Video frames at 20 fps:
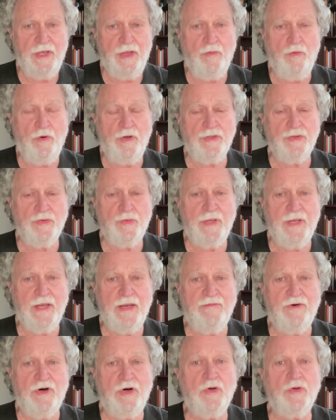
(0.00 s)
in which we
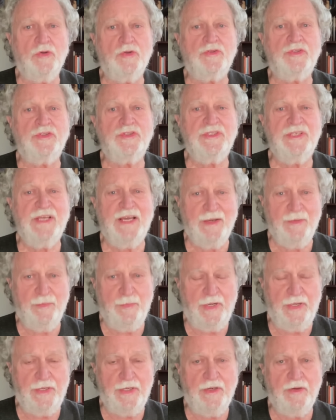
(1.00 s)
have a whole
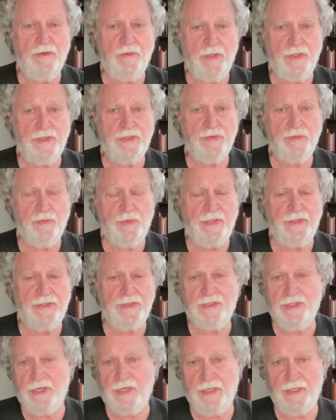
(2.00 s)
segment in which we
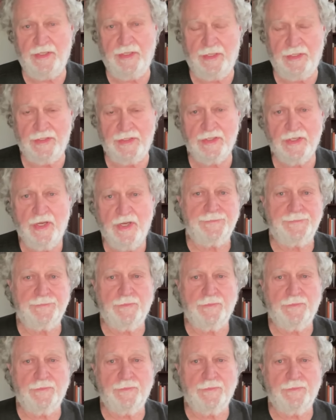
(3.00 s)
study this.